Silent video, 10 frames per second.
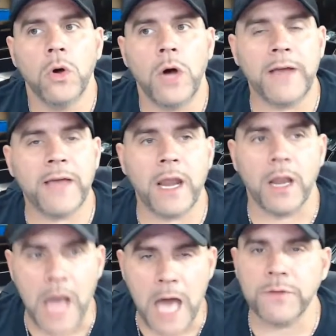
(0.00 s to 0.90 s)
I got a
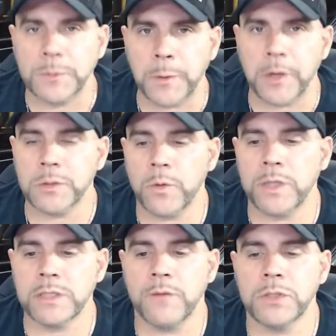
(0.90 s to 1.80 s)
lot of experience with
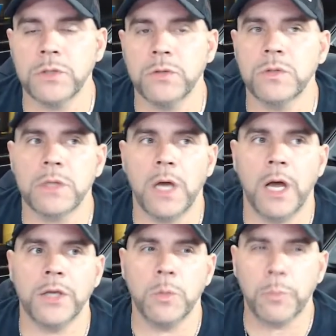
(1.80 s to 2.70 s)

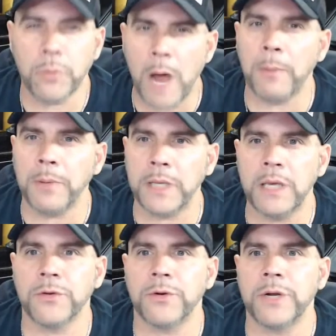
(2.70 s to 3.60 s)
172s. You probably
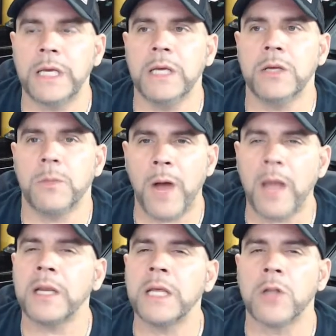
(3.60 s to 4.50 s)

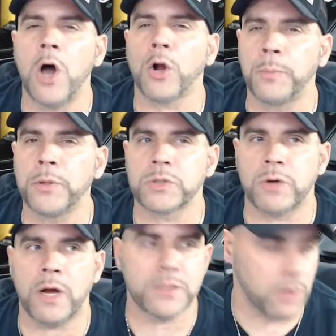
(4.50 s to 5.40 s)
need longer push
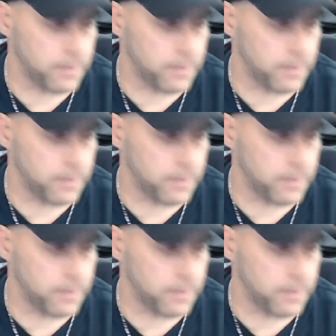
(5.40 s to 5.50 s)
rods. So